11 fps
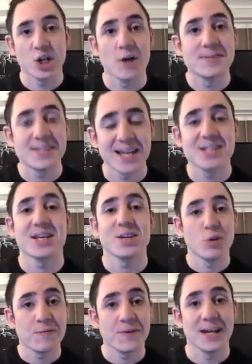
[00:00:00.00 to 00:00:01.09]
of sense and you're
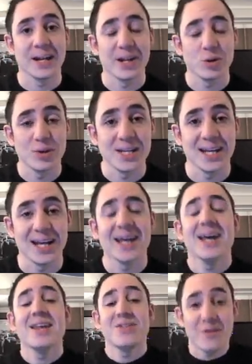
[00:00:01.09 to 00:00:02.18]
feeling like you're needing it.
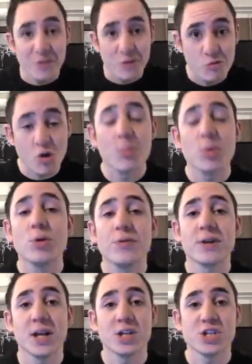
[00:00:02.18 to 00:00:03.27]
They're phenomenal for
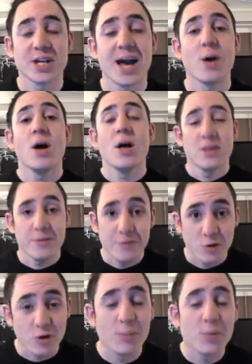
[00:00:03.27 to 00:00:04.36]
clutching out, they're
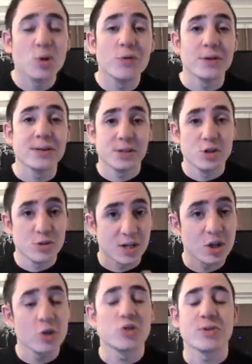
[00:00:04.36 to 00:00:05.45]
phenomenal for using
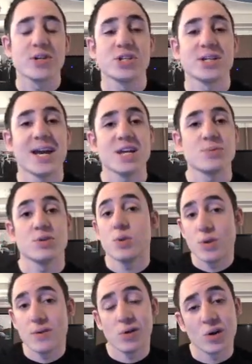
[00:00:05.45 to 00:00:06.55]
close range engagements when you have
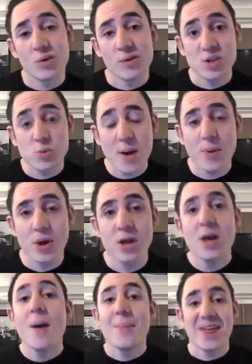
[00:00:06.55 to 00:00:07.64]
a longer range weapon,
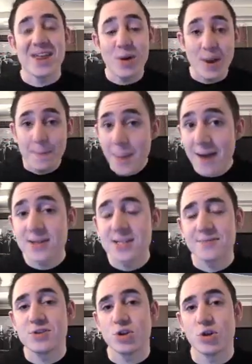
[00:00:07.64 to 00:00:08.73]
but they're not imperative to
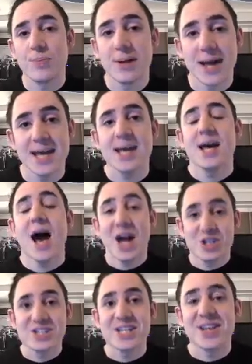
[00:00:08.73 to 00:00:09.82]
your play. I just
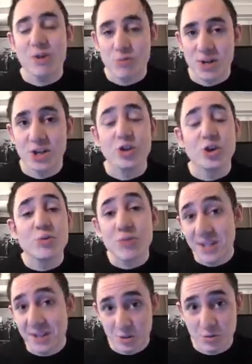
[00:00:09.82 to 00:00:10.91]
think they're really good and really
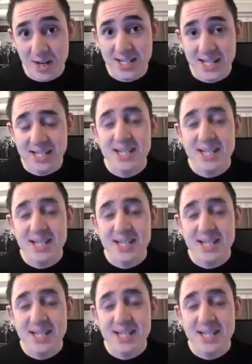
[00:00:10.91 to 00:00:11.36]
underrated